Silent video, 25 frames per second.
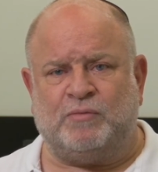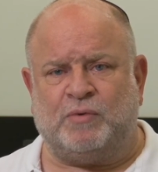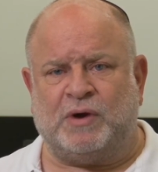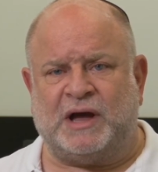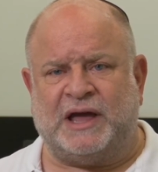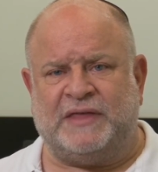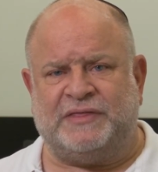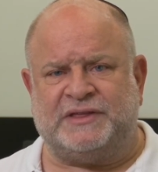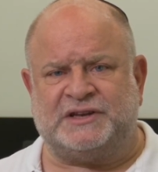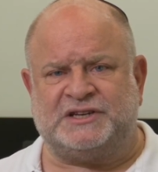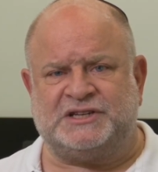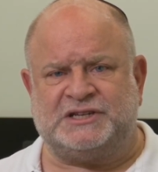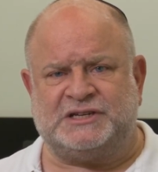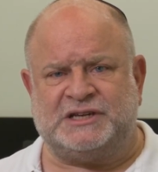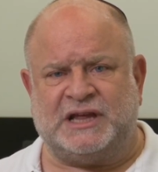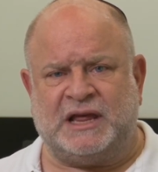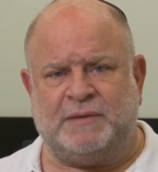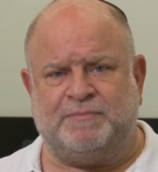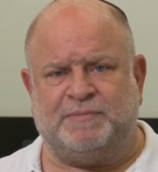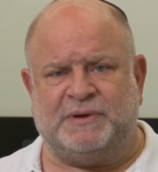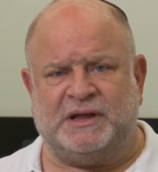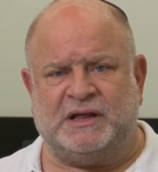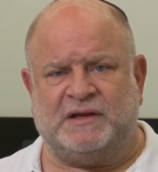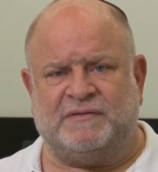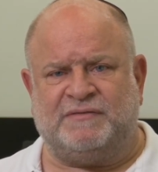why the
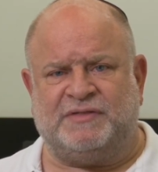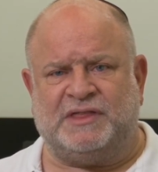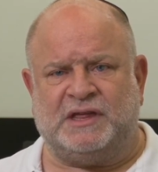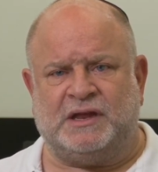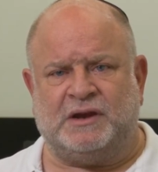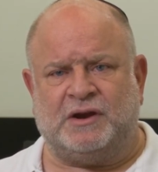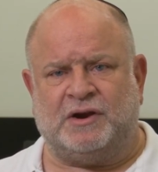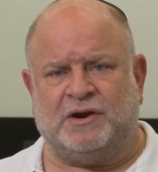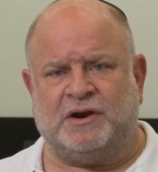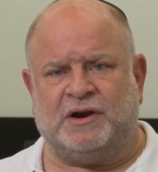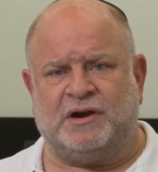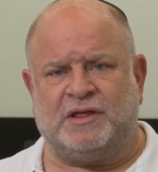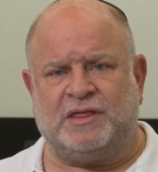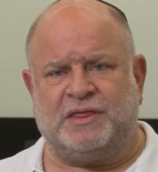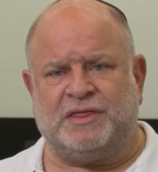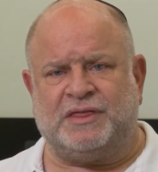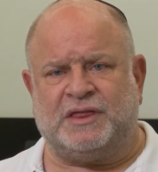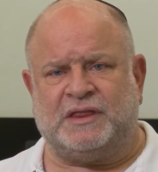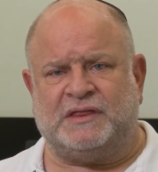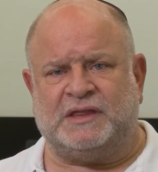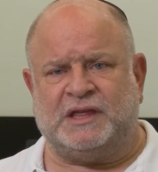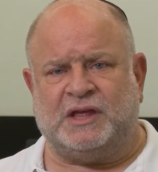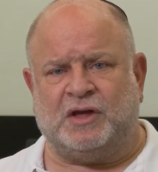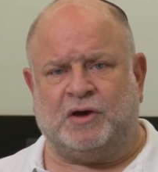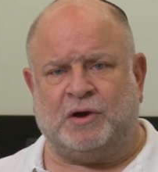shaping of the earth
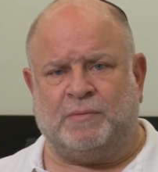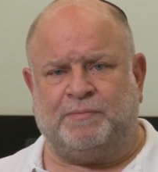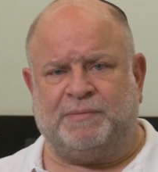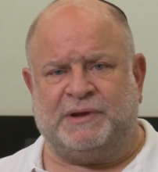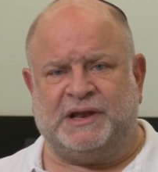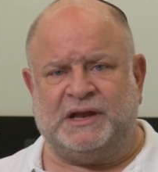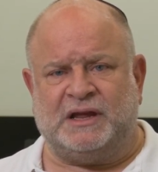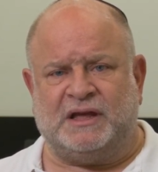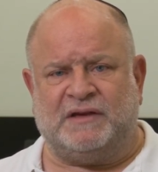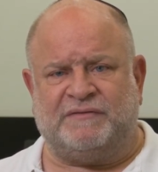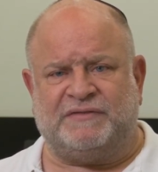and the opening